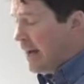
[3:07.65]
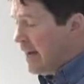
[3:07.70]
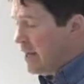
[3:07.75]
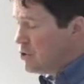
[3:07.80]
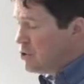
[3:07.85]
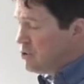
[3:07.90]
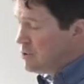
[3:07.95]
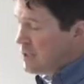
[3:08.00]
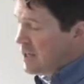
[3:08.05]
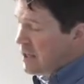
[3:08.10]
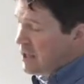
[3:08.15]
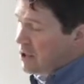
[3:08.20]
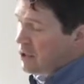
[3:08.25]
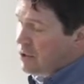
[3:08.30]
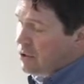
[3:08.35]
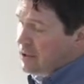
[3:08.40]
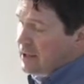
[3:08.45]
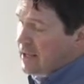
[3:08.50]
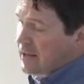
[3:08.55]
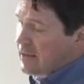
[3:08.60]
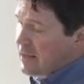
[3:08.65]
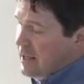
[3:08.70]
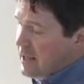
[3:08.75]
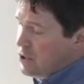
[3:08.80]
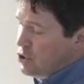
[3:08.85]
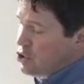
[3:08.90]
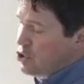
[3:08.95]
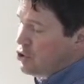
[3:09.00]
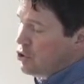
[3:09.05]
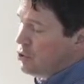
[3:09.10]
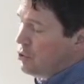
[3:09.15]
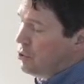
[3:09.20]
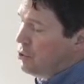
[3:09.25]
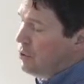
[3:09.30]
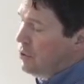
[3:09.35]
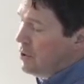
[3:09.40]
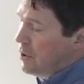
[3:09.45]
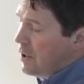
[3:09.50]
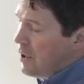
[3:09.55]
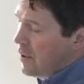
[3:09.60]
As you take a look at this
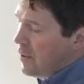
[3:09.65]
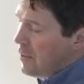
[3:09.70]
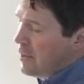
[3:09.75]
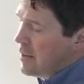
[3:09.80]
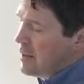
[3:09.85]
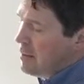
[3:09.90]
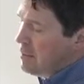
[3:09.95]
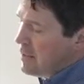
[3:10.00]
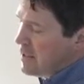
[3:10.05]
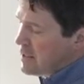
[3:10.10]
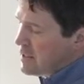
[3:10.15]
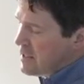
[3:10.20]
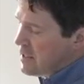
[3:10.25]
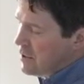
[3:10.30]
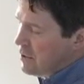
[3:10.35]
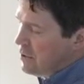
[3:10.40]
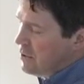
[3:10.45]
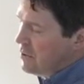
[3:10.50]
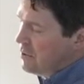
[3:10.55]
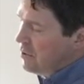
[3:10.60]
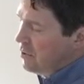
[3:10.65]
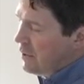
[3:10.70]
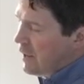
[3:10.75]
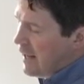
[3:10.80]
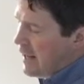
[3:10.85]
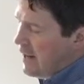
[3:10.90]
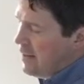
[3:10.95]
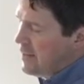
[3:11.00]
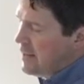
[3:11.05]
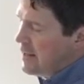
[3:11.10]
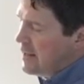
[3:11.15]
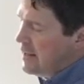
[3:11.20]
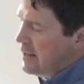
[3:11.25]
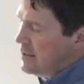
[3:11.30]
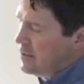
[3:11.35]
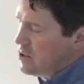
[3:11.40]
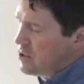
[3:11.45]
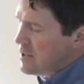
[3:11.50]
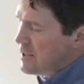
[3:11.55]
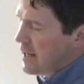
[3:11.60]
shoe, the material on the
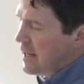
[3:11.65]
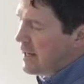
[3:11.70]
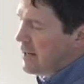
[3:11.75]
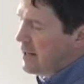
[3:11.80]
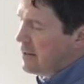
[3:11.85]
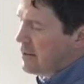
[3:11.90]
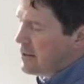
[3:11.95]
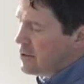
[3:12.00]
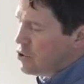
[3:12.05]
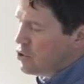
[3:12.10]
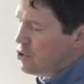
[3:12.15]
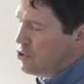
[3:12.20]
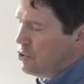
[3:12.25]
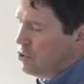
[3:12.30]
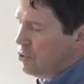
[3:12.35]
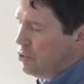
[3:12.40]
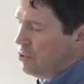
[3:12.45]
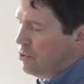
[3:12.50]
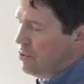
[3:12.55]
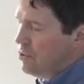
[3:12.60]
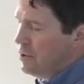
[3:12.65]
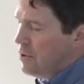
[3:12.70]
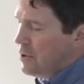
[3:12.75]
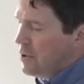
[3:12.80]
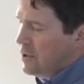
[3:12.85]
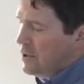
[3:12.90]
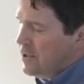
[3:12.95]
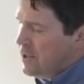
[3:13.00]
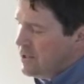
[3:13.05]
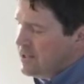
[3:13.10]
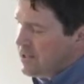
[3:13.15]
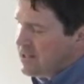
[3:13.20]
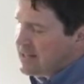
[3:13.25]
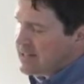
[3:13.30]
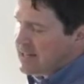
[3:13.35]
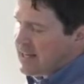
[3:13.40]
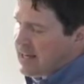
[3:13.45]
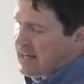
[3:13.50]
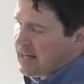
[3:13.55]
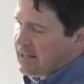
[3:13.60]
inside of the shoe is
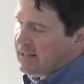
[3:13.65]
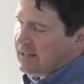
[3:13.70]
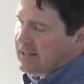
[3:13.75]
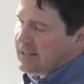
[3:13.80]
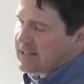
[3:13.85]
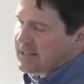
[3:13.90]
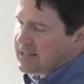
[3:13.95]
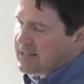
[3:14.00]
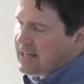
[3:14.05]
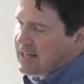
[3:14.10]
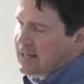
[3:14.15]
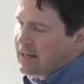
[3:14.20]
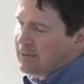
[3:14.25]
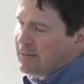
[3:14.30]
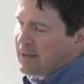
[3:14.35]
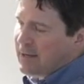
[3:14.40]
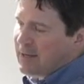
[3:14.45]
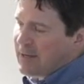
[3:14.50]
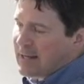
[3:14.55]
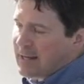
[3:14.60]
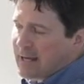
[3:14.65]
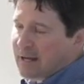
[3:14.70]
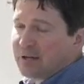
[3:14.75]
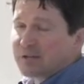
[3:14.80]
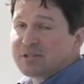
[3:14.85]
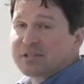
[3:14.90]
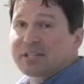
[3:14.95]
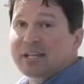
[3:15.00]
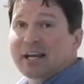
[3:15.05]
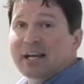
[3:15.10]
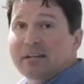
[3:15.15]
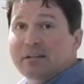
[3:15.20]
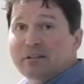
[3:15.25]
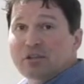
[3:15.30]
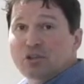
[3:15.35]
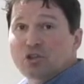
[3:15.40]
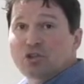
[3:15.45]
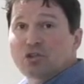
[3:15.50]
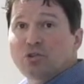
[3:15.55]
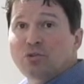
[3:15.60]
exactly the same on the outside of the
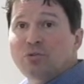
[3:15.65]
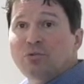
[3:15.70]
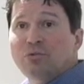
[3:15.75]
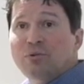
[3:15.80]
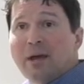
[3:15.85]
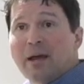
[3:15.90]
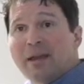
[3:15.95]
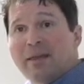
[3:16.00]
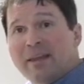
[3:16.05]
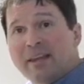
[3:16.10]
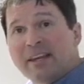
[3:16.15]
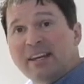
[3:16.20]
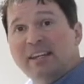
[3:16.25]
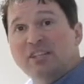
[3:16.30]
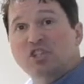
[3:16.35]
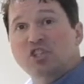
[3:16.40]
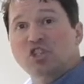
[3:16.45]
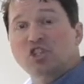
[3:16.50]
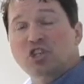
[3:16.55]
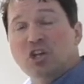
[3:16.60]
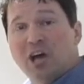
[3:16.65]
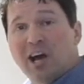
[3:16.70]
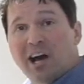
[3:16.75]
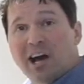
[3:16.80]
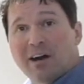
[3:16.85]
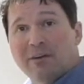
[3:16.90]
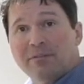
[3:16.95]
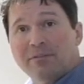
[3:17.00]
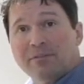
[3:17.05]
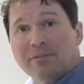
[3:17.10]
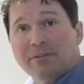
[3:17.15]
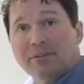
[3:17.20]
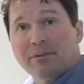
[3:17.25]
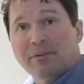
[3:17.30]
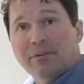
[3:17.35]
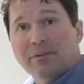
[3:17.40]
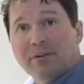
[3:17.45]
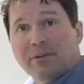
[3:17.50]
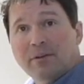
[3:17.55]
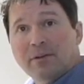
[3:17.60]
shoe, and it is soft.
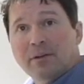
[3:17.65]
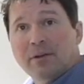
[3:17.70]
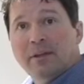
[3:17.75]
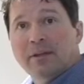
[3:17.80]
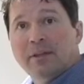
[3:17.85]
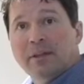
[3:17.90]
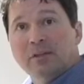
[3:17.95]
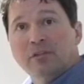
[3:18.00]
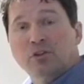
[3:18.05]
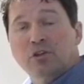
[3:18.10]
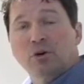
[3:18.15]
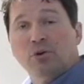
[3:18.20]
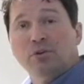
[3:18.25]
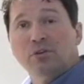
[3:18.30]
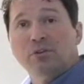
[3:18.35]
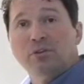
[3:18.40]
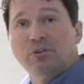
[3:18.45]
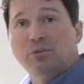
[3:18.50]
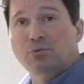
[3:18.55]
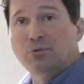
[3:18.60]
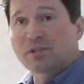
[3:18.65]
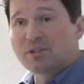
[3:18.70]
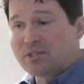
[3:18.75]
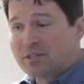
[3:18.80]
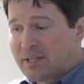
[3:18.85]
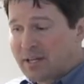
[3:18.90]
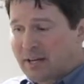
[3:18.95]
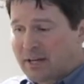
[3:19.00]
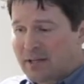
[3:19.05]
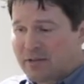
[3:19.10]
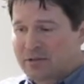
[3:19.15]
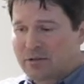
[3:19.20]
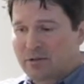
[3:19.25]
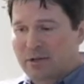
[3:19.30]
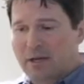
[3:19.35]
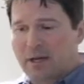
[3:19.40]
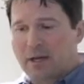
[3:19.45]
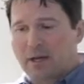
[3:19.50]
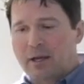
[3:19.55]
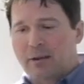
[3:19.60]
Let's go to the twist test,
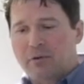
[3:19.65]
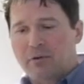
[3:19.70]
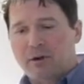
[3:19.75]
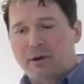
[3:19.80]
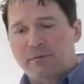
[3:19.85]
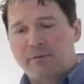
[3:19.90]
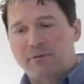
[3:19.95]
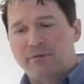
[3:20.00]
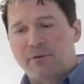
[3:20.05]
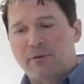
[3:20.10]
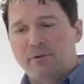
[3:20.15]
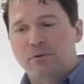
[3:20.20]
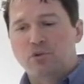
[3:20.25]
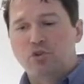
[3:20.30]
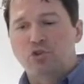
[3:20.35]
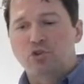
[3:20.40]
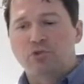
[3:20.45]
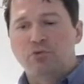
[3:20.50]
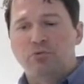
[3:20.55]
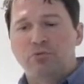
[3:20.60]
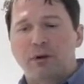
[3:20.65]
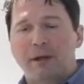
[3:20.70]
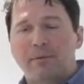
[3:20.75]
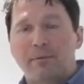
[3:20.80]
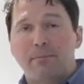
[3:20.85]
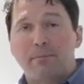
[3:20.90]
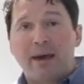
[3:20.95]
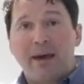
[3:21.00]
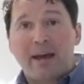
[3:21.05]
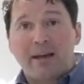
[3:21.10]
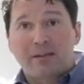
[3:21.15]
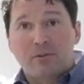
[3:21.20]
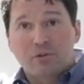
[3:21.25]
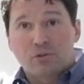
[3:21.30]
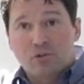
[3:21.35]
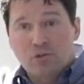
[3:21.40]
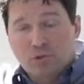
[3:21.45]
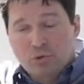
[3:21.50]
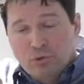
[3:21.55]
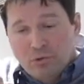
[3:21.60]
okay? Grab the front of the shoe, grab the back of the
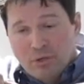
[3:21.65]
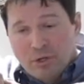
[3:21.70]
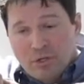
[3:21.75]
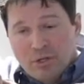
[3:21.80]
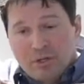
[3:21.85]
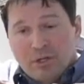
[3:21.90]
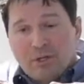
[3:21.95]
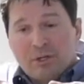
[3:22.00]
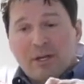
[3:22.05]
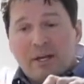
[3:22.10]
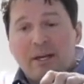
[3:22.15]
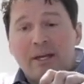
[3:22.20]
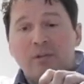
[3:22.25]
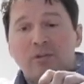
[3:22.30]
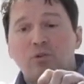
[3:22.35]
shoe, and